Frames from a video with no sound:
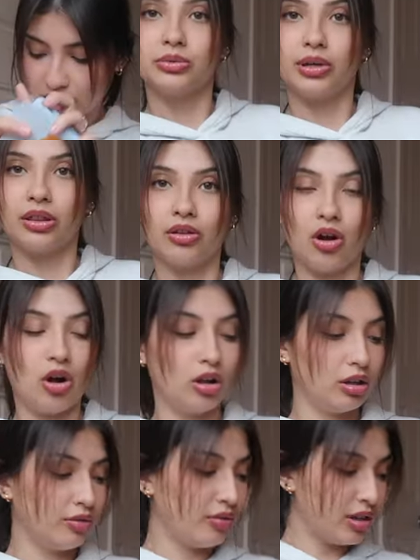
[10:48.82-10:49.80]
with
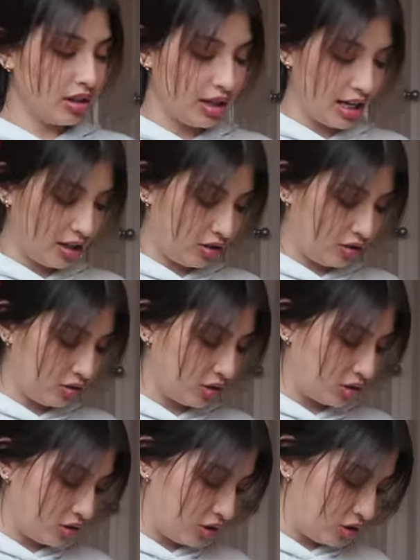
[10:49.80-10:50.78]
all of the letters,
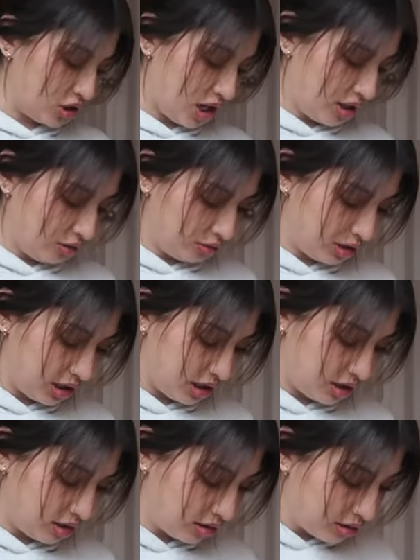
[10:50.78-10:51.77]
so your child
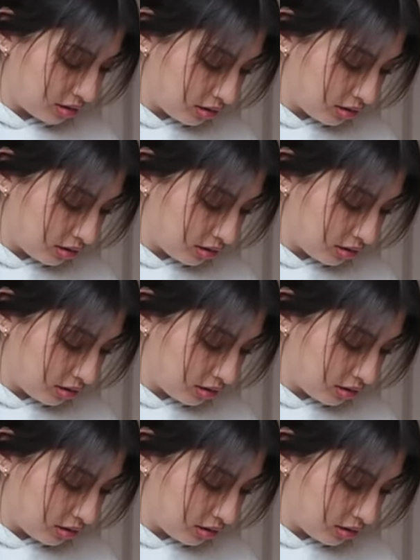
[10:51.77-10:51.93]
can